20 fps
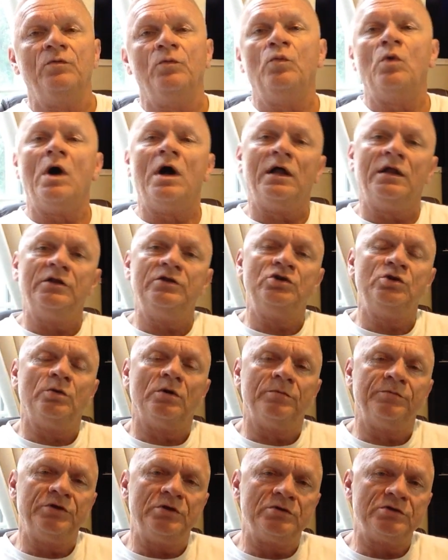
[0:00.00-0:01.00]
while you
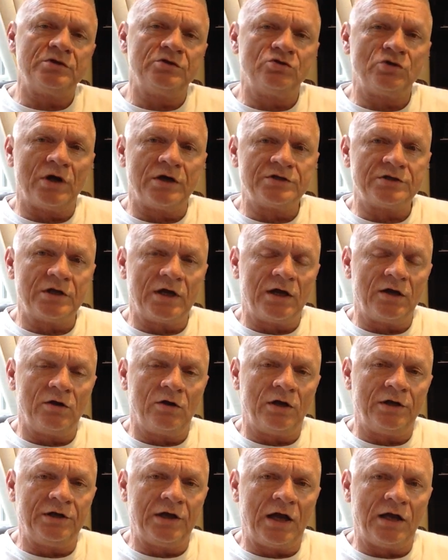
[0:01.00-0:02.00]
were abusing drugs
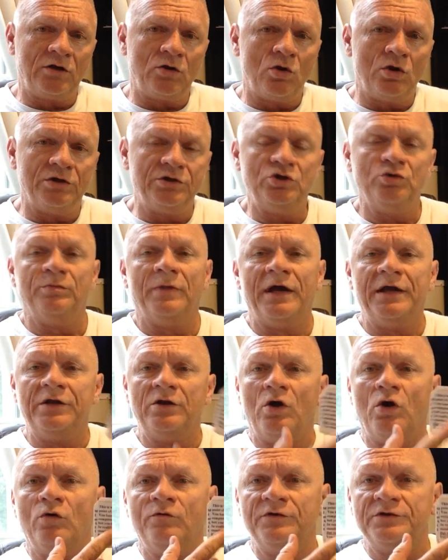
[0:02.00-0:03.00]
and alcohol, you
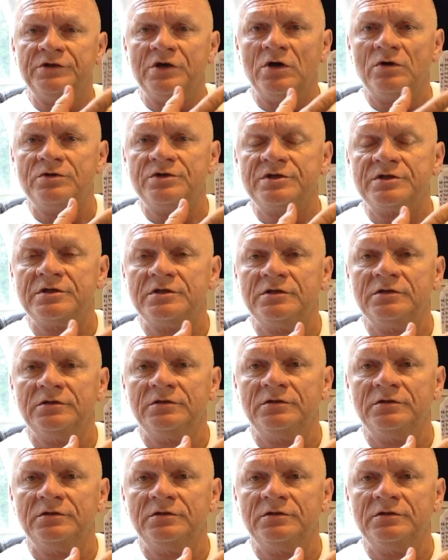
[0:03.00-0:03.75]
might overdose?